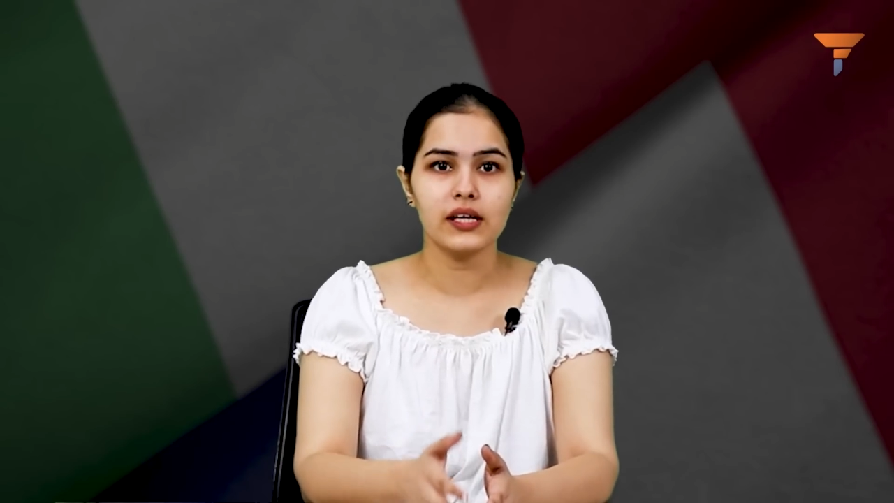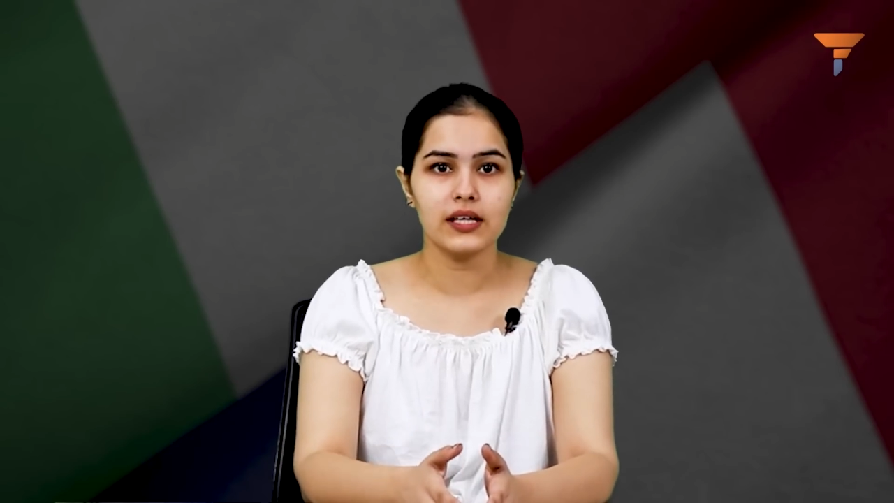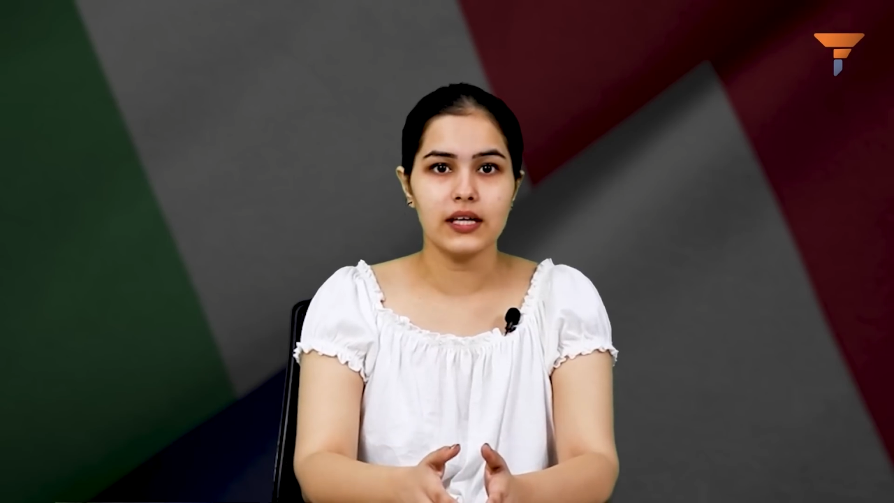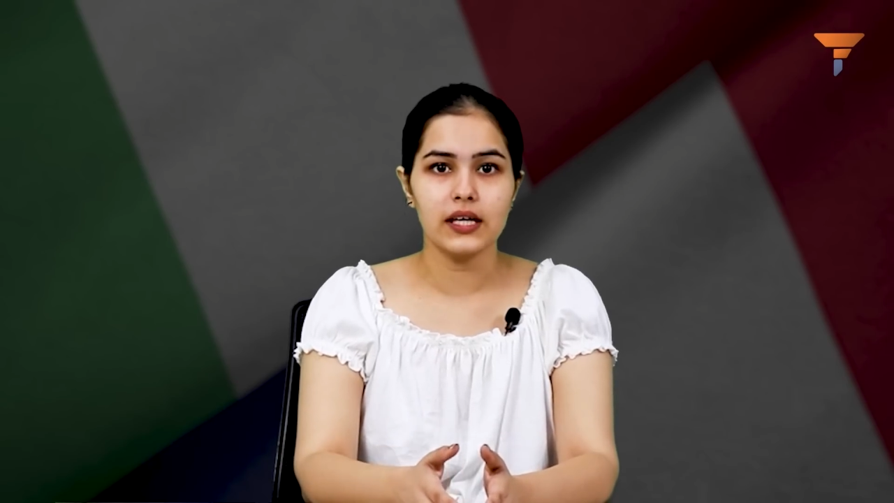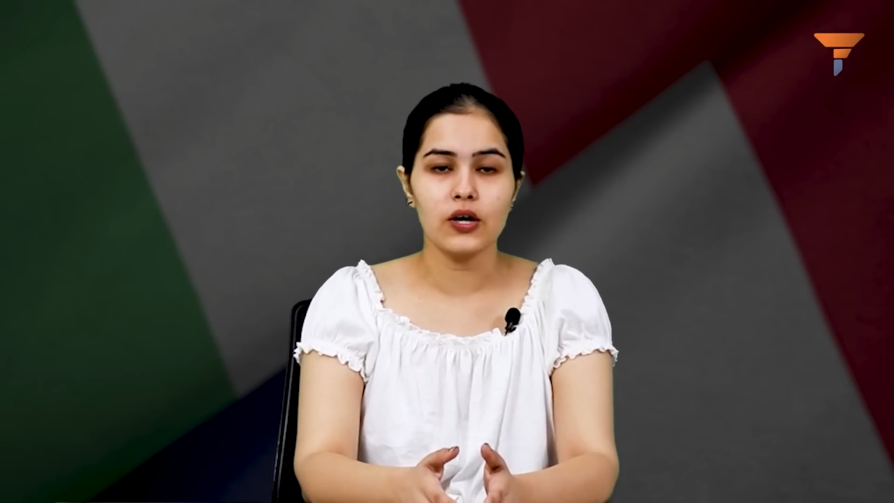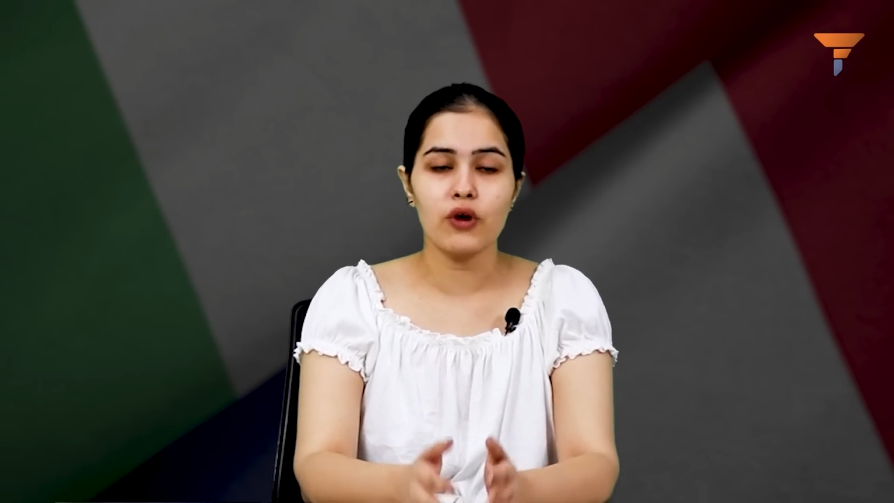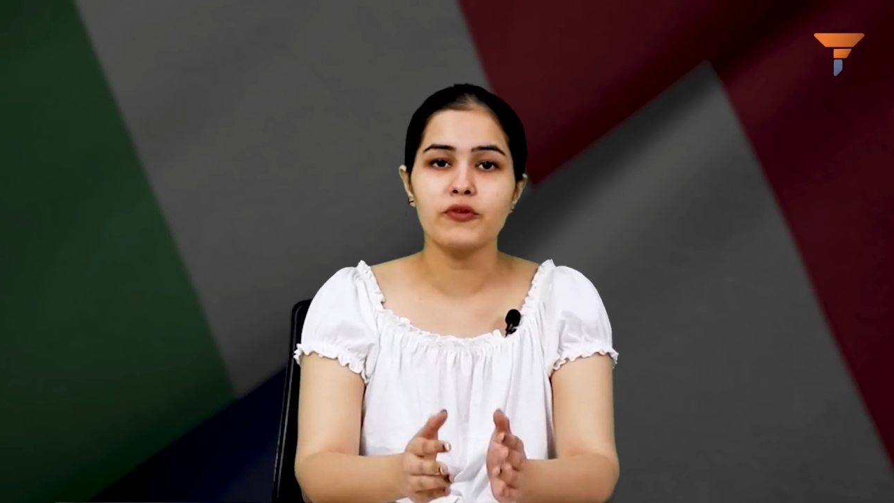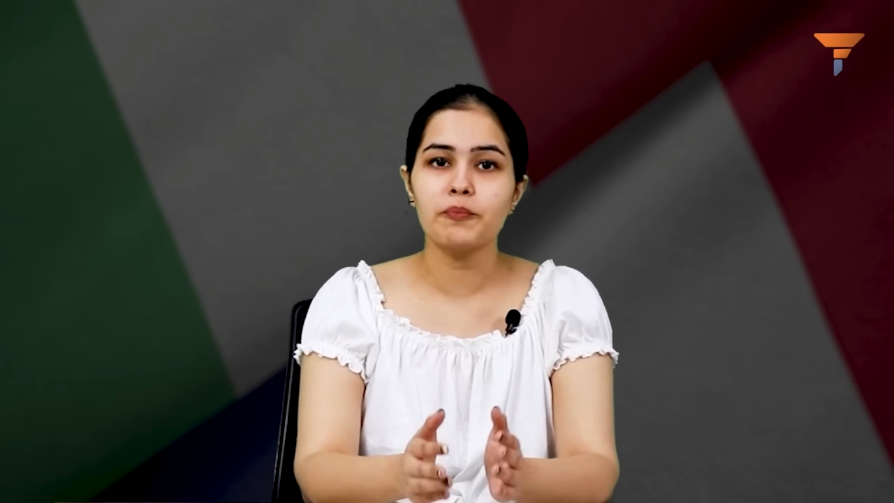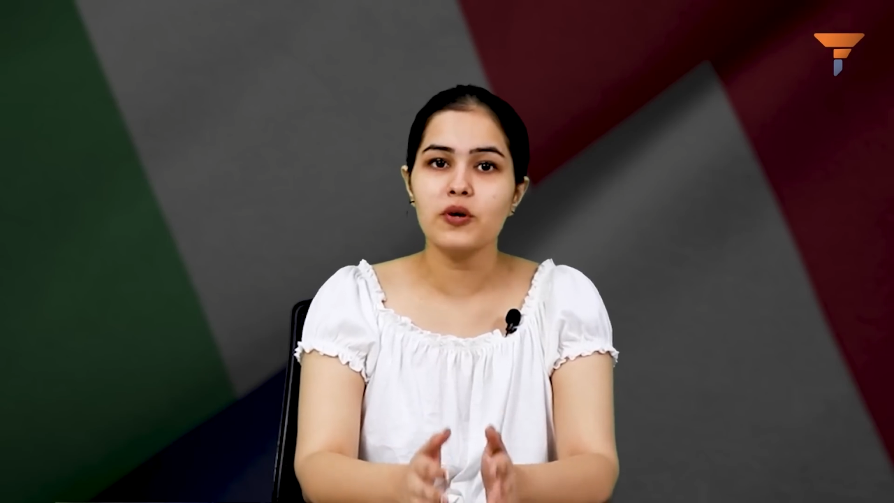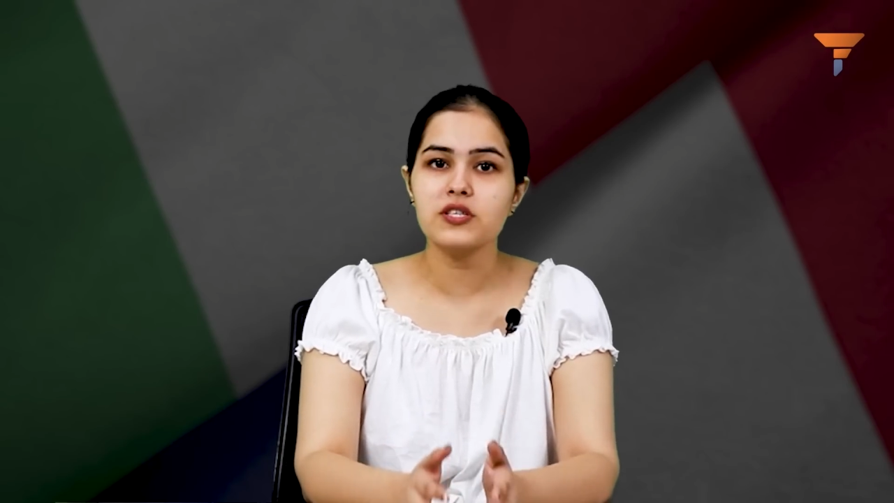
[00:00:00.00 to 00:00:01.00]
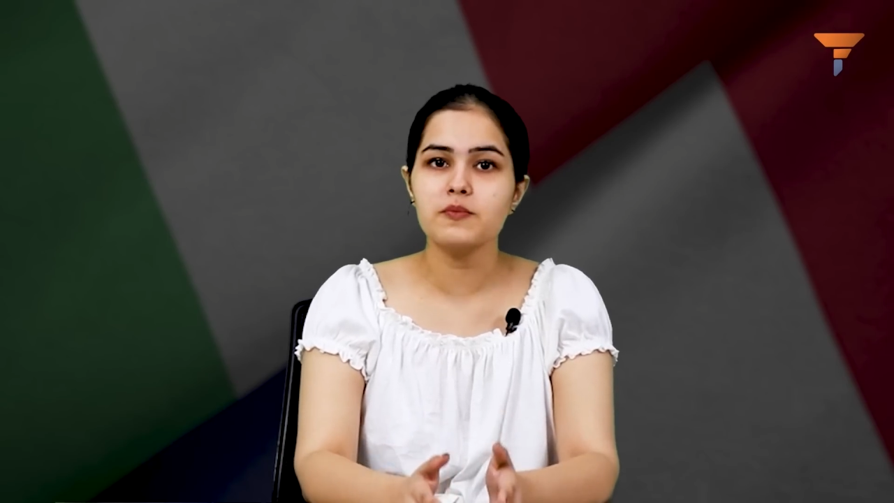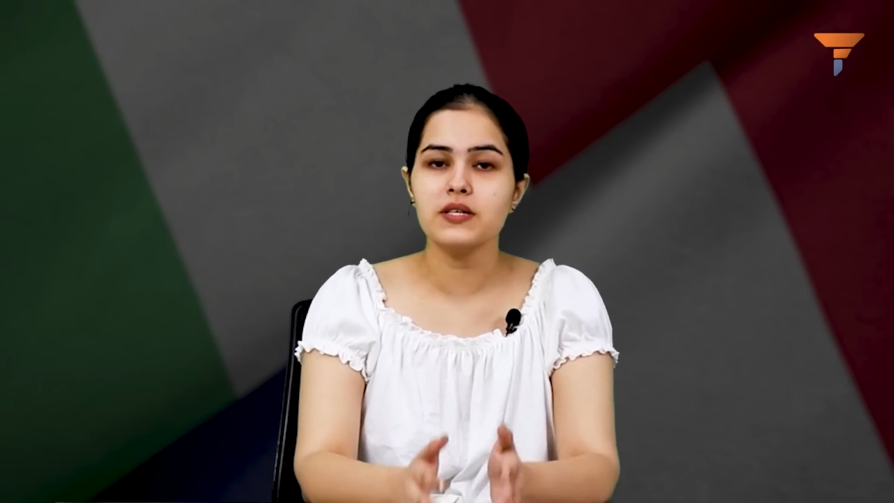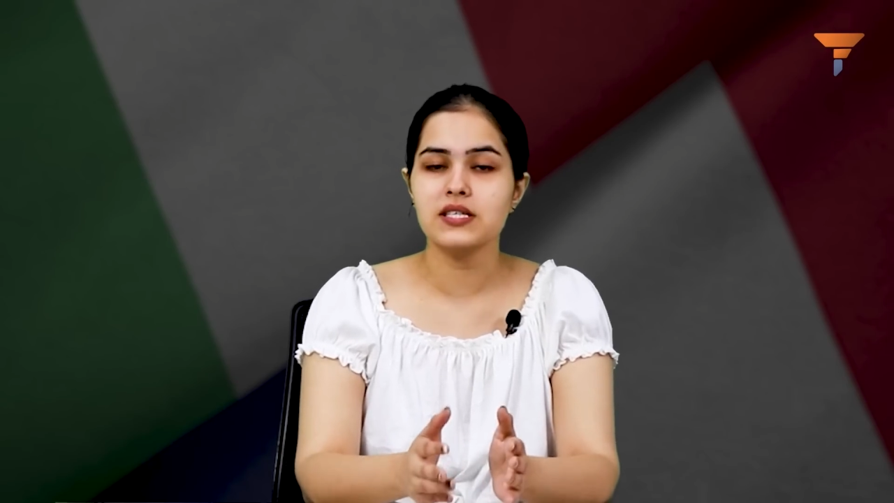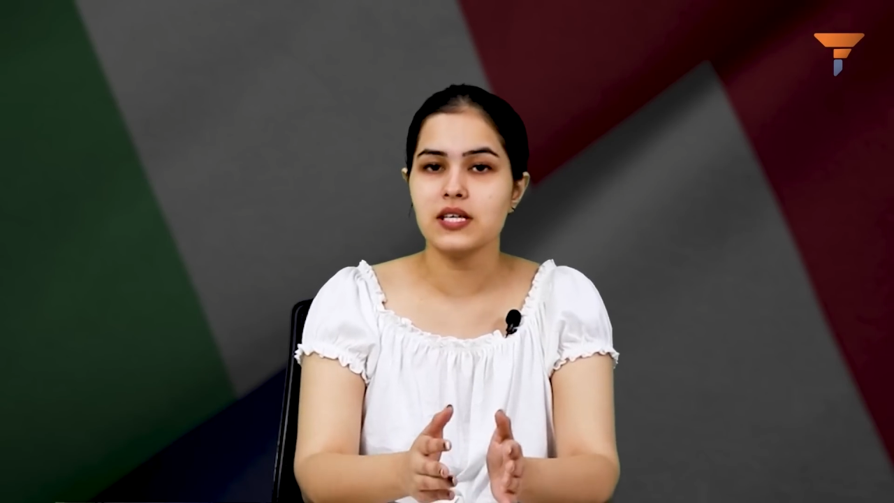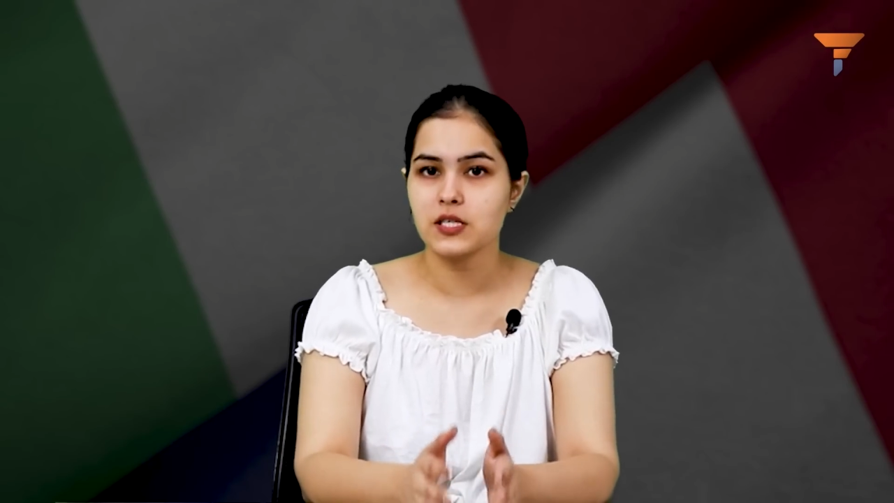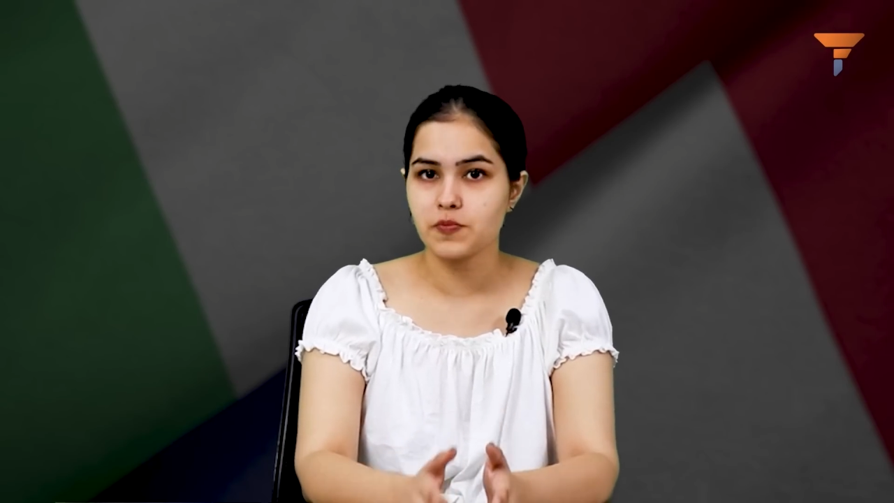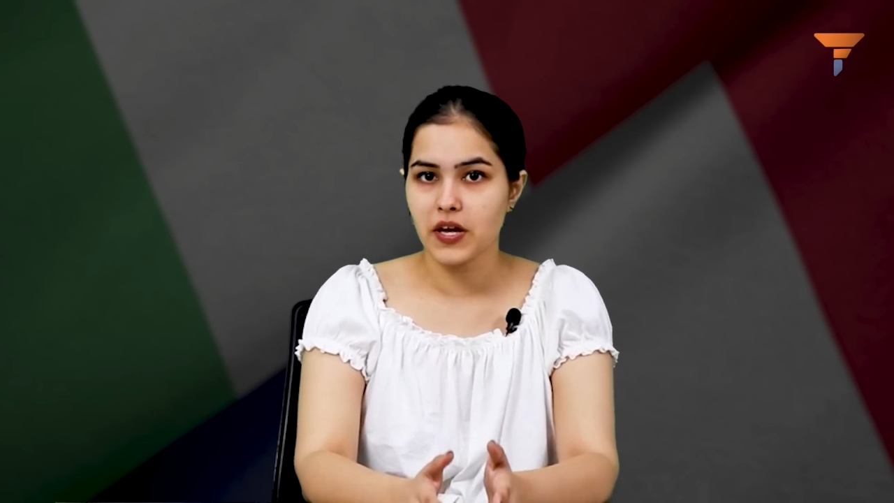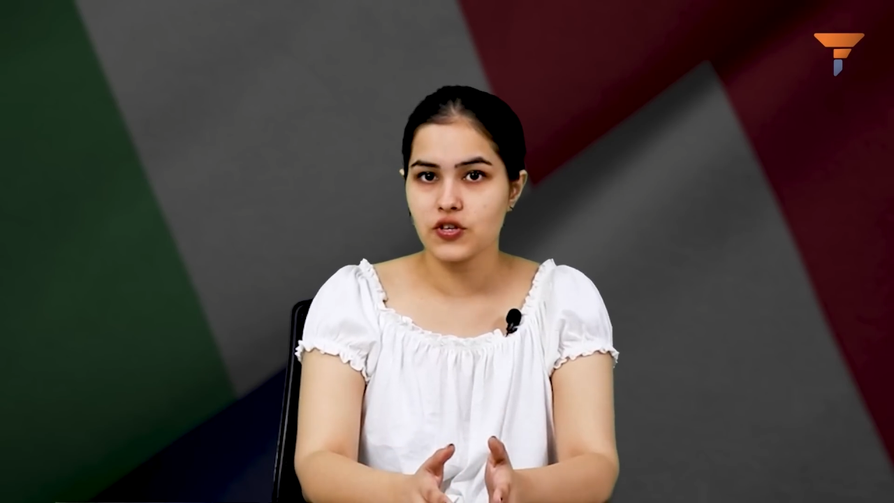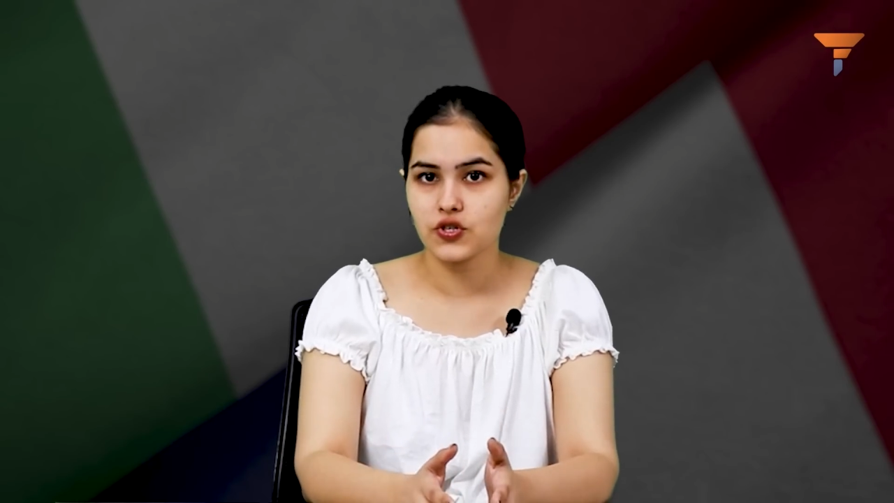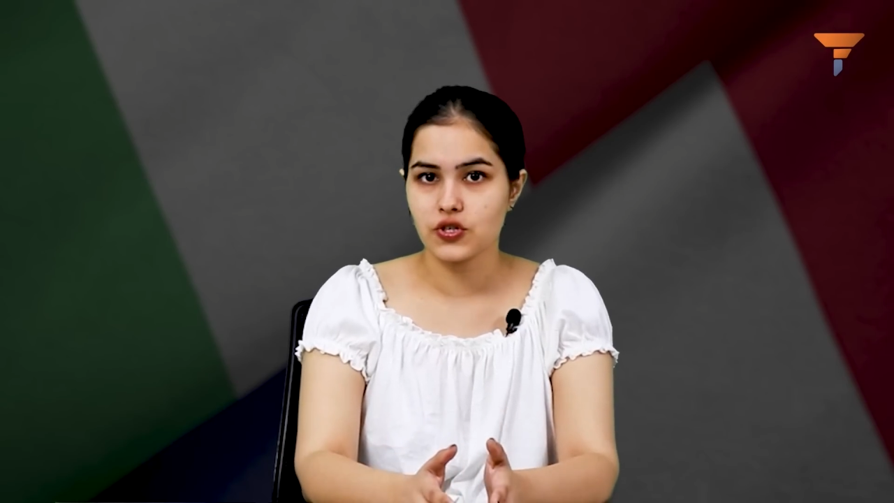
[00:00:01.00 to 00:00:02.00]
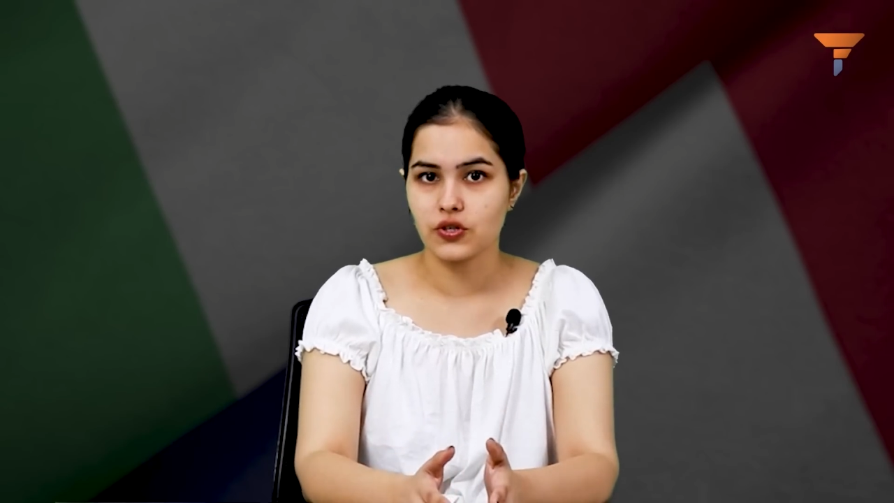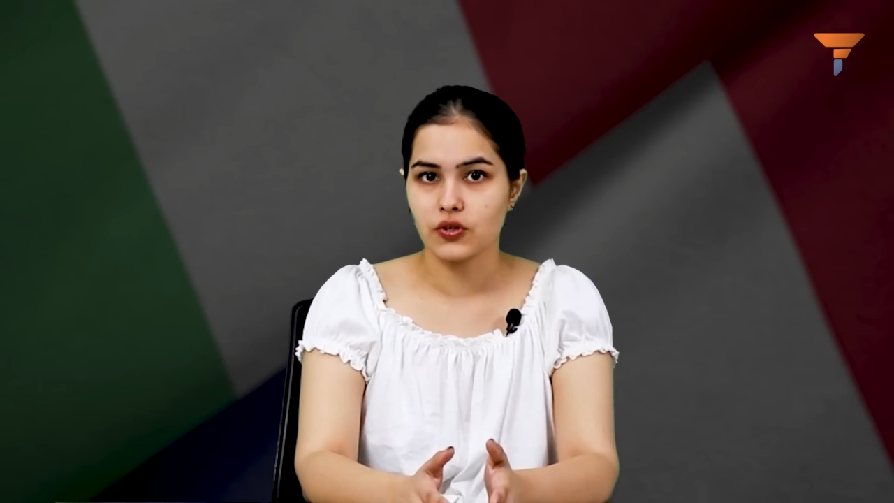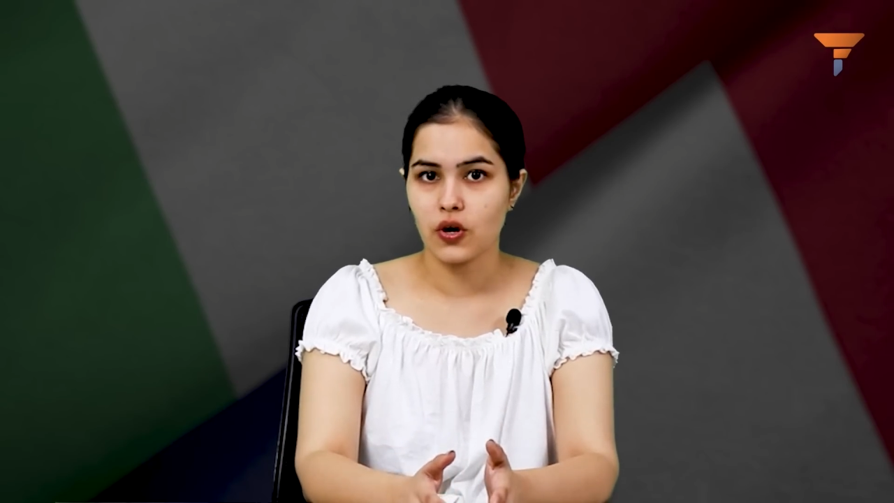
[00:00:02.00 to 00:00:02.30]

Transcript: Italy of a possible suspension